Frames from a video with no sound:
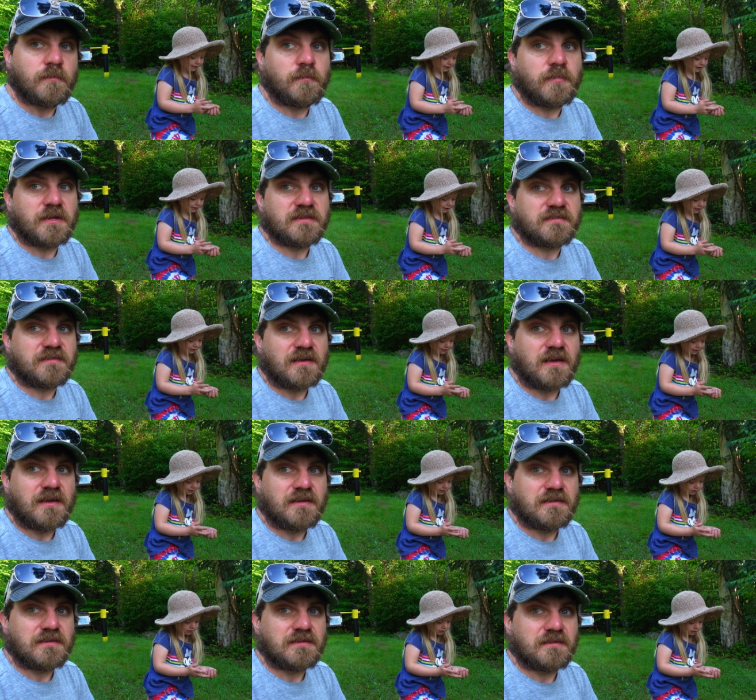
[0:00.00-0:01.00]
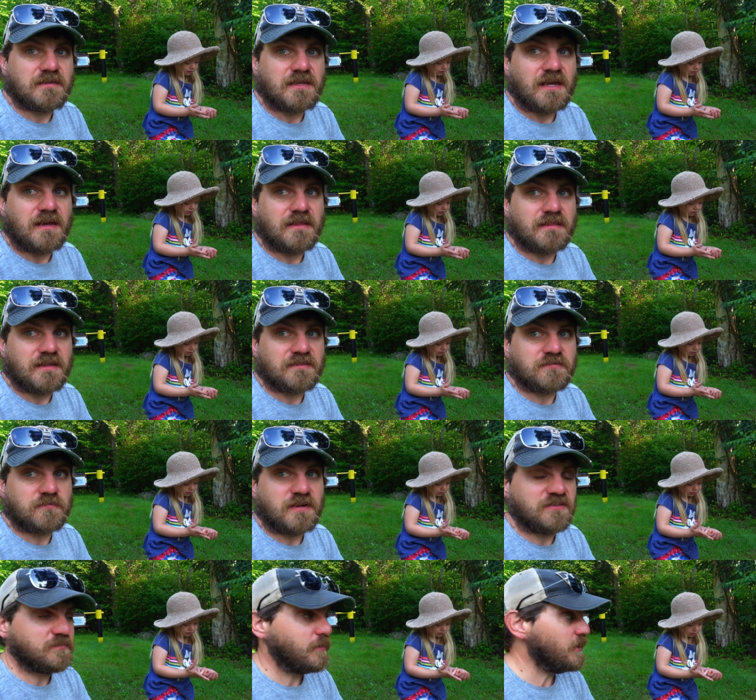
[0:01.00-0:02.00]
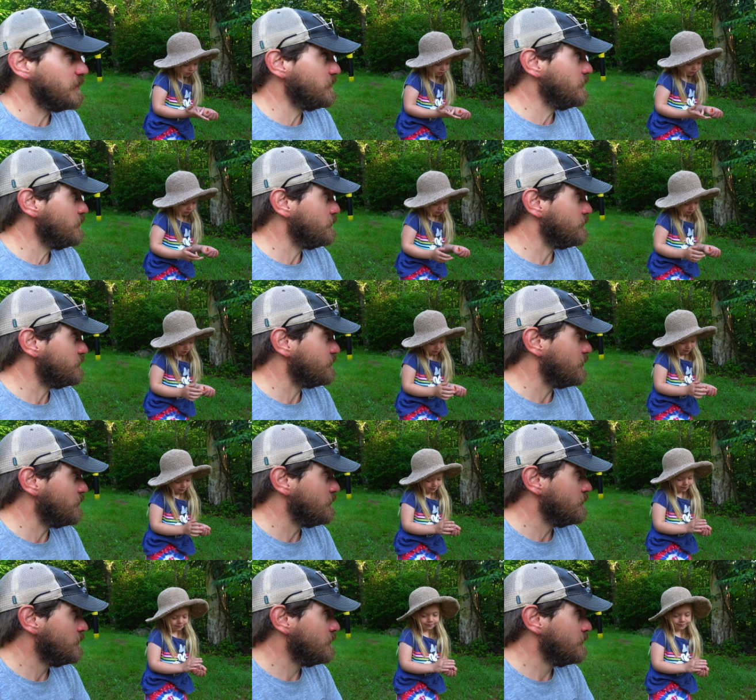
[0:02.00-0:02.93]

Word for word: but yeah, that's a red-spotted newt. So